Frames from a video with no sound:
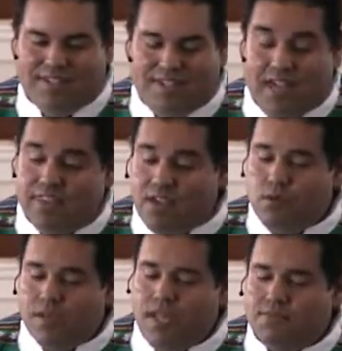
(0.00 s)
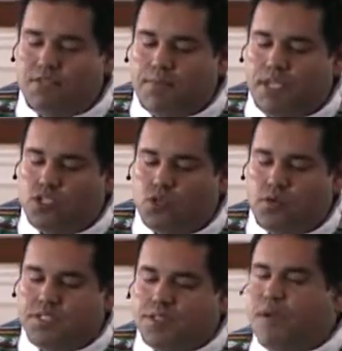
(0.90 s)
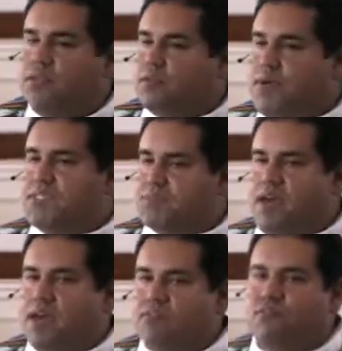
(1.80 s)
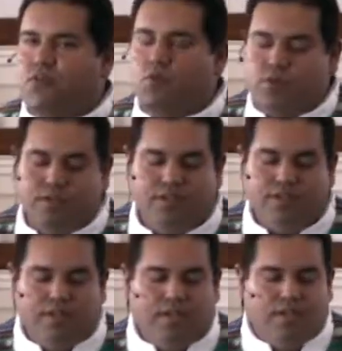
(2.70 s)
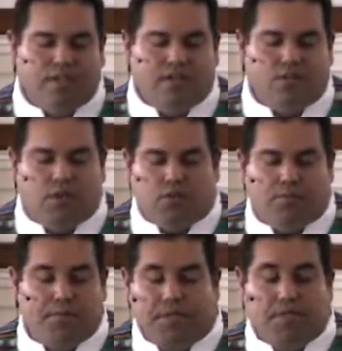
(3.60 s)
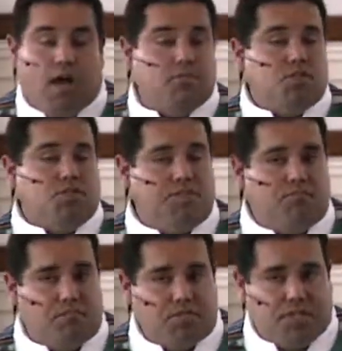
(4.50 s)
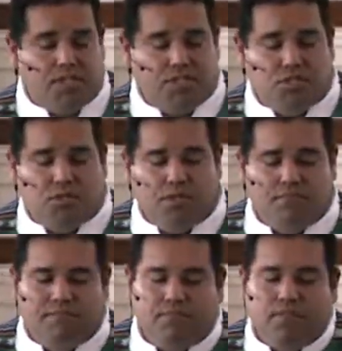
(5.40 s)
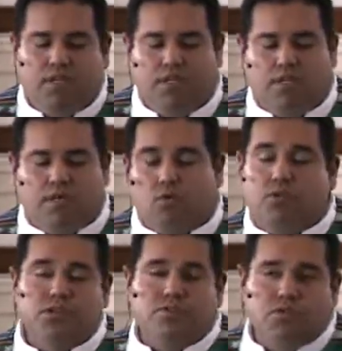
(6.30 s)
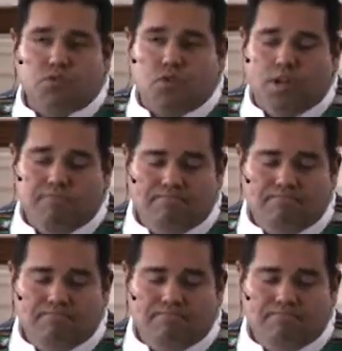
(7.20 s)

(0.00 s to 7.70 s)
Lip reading: And they will have to make a choice about the best path forward, whether it be the options I've presented to them or a different one.